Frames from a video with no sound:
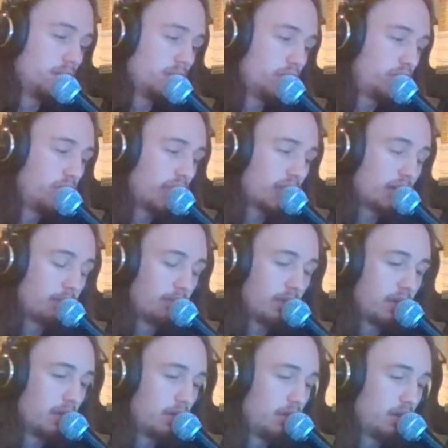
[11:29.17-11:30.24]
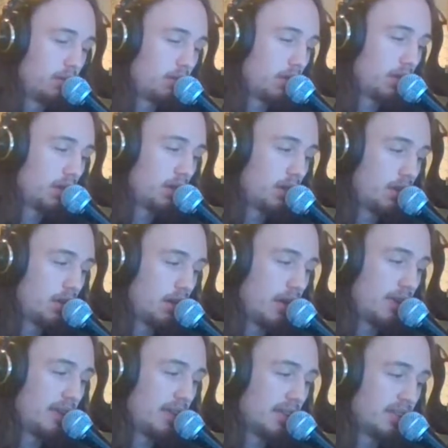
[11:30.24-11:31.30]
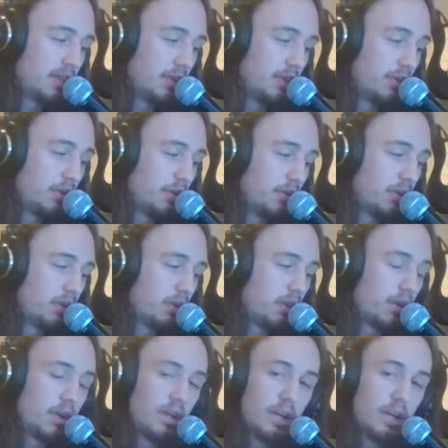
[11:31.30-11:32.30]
string number 1 and then 2, or